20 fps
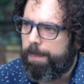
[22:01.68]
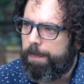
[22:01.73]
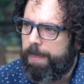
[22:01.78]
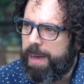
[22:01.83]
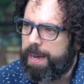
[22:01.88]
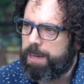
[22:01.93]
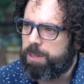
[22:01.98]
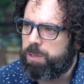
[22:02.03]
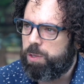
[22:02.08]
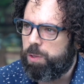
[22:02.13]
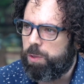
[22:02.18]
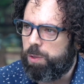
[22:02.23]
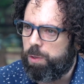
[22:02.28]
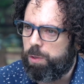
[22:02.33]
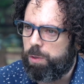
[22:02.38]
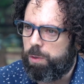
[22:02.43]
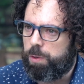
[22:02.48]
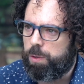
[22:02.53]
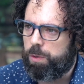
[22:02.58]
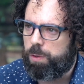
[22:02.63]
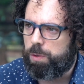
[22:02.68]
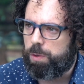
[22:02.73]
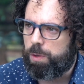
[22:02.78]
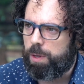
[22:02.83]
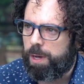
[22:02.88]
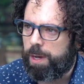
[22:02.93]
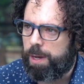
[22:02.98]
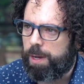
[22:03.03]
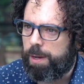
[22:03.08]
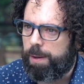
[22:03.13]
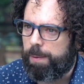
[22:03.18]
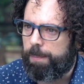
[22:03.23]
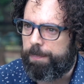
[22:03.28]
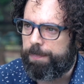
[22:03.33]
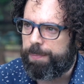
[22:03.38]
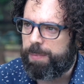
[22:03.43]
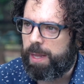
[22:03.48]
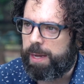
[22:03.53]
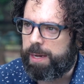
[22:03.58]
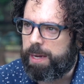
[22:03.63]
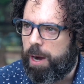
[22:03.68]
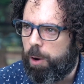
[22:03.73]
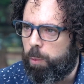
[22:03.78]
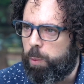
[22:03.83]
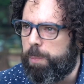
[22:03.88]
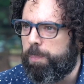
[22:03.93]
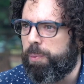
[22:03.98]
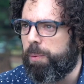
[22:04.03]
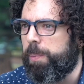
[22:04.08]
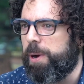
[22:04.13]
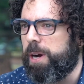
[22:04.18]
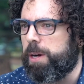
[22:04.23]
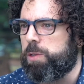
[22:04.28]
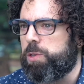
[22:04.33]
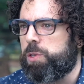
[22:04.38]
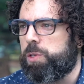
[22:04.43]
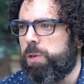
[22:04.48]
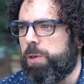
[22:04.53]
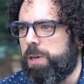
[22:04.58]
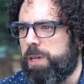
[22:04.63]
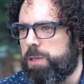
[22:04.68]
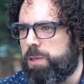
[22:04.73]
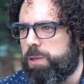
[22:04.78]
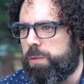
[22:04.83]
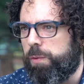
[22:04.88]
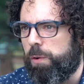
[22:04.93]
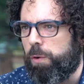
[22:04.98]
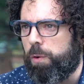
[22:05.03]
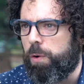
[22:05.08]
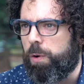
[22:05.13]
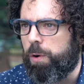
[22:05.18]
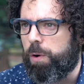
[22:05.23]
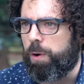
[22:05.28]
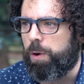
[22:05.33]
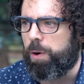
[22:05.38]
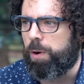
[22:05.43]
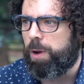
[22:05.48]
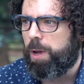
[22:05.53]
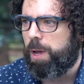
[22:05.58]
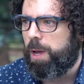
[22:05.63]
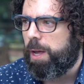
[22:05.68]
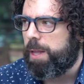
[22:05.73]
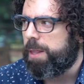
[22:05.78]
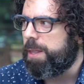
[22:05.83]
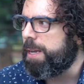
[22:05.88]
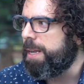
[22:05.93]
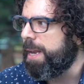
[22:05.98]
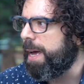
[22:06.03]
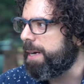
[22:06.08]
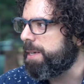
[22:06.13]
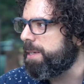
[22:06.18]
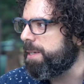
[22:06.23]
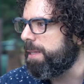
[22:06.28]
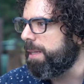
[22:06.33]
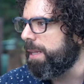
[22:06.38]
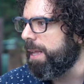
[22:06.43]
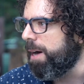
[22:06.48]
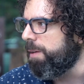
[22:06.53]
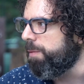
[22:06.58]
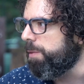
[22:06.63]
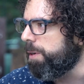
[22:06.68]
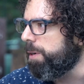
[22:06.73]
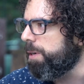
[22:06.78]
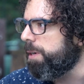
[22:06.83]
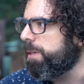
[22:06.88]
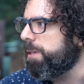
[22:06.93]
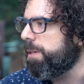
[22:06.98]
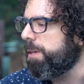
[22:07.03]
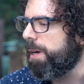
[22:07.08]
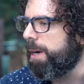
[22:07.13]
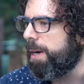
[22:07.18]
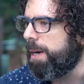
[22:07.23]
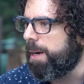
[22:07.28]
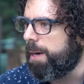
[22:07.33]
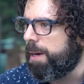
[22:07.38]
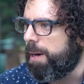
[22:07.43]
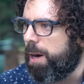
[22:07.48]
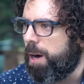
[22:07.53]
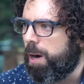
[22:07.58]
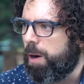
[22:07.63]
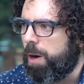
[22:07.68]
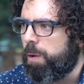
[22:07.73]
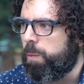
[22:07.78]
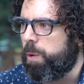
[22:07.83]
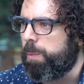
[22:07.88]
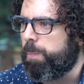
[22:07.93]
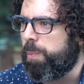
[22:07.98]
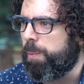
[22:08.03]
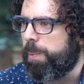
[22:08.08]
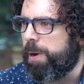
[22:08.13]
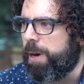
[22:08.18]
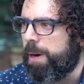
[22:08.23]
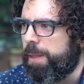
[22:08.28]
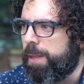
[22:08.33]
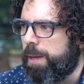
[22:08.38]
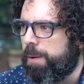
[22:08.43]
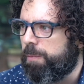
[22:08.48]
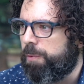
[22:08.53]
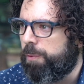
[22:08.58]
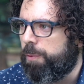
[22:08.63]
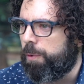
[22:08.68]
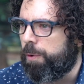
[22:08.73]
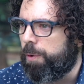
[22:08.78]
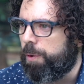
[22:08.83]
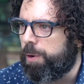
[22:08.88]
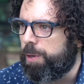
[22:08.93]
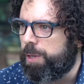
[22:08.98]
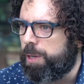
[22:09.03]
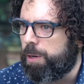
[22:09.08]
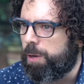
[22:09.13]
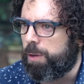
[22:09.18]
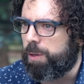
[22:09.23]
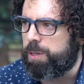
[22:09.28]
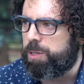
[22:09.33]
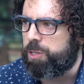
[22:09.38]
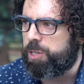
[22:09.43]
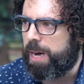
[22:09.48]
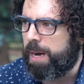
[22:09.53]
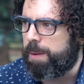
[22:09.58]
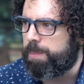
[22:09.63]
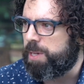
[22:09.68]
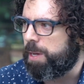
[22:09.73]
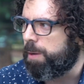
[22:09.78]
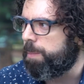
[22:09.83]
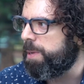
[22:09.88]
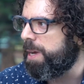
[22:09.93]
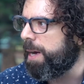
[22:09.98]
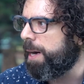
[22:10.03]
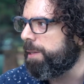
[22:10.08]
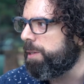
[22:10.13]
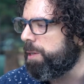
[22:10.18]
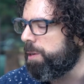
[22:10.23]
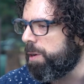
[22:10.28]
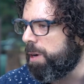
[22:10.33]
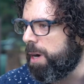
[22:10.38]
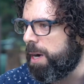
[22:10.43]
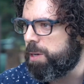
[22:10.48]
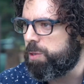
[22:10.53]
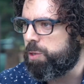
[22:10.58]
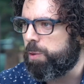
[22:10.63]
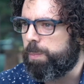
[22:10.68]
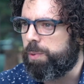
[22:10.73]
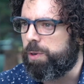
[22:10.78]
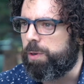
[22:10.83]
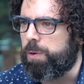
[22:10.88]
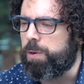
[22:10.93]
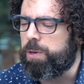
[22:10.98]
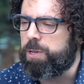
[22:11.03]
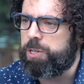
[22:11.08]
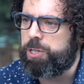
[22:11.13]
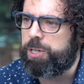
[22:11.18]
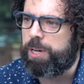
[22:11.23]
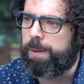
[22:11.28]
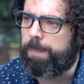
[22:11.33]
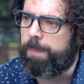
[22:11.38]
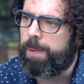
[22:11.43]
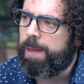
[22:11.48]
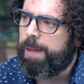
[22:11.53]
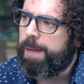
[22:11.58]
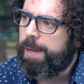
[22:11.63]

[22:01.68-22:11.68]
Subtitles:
Back to, are we preparing students for the next level? Are we preparing them for, the jobs that'll be out there, entrepreneurship?